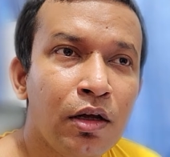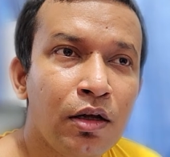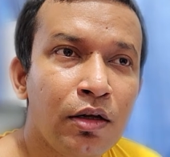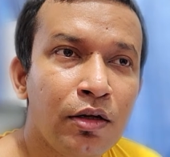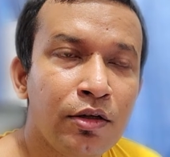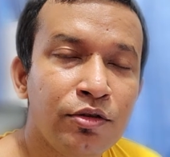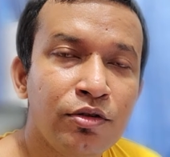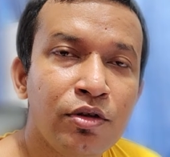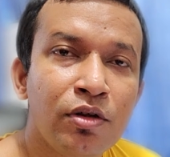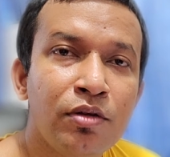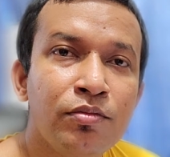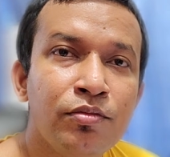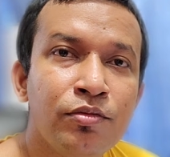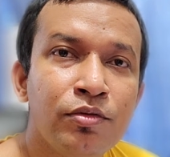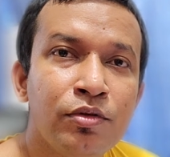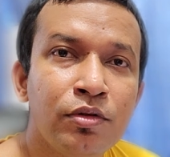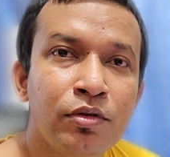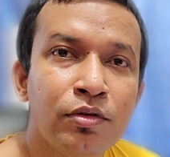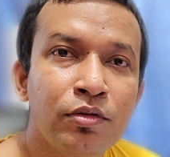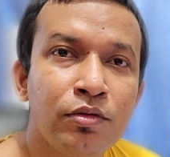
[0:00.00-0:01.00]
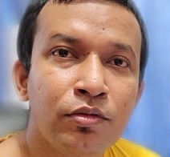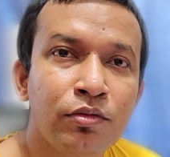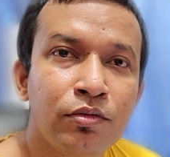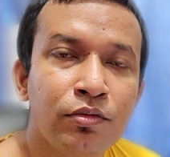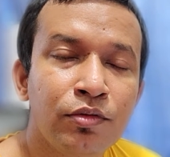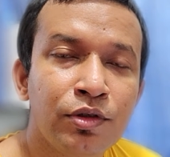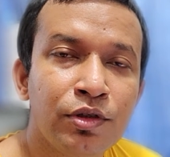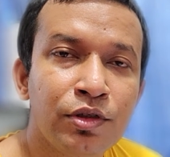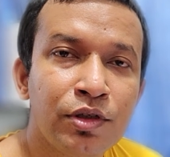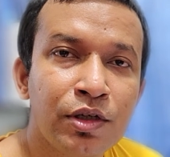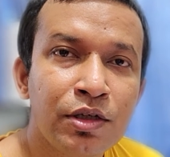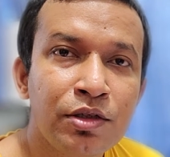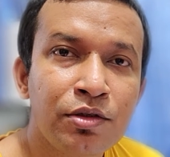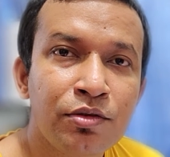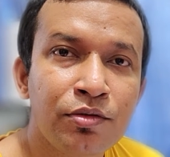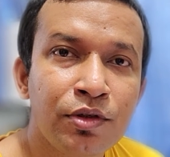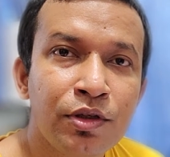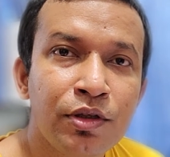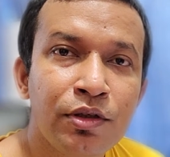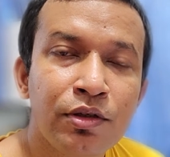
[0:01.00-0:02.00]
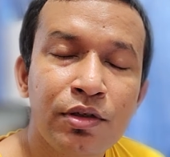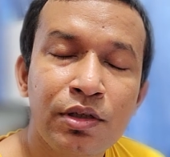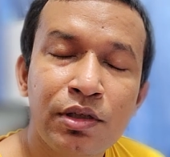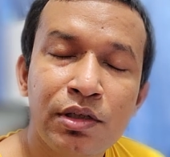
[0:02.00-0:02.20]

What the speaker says: resolve with rest within